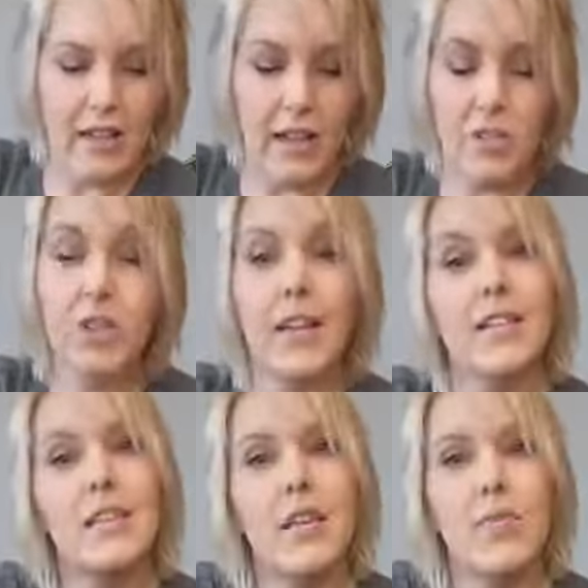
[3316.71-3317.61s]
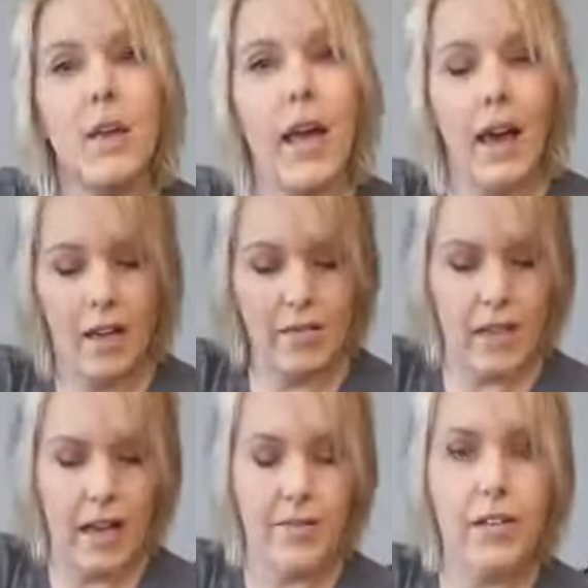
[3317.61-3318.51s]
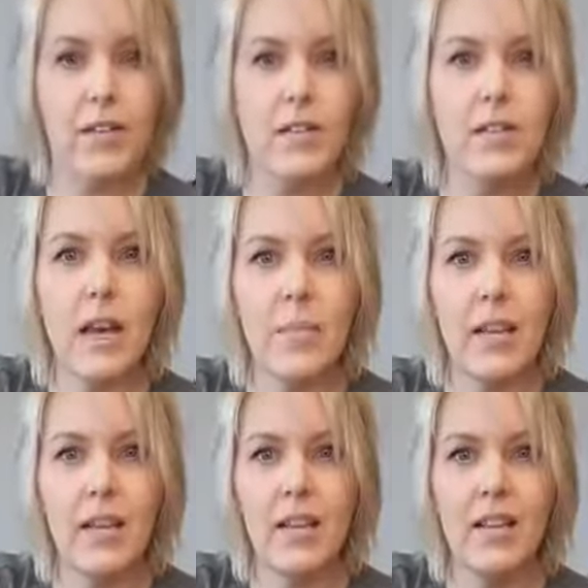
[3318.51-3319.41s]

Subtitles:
I'll check and see if we have daffodils coming.